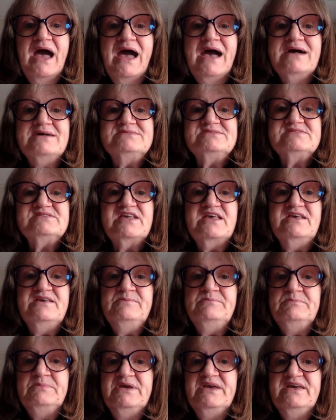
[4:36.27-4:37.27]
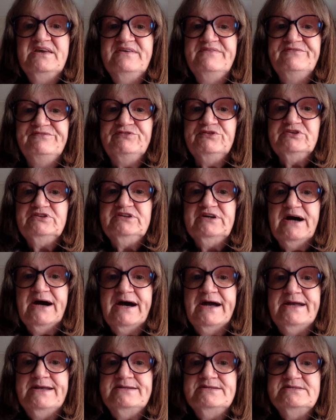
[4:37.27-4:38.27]
asking me for
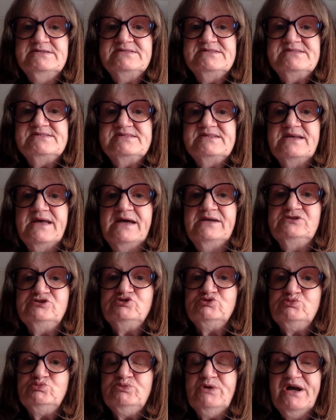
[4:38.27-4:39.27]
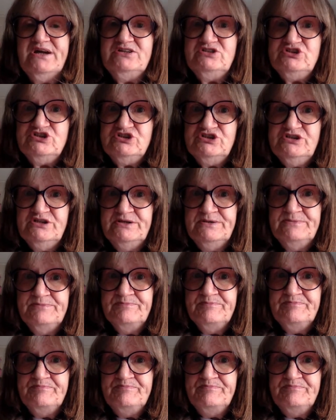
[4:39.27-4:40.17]
guidance and direction.